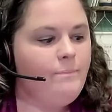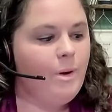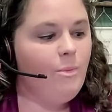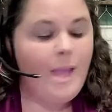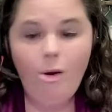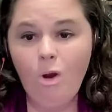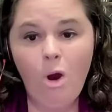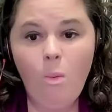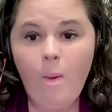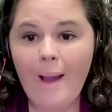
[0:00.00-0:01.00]
But we are
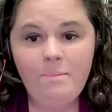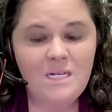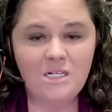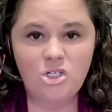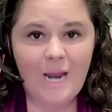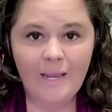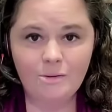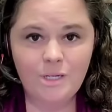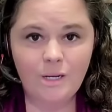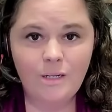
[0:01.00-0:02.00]
co opting
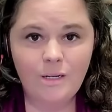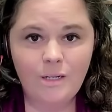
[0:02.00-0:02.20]
childhood.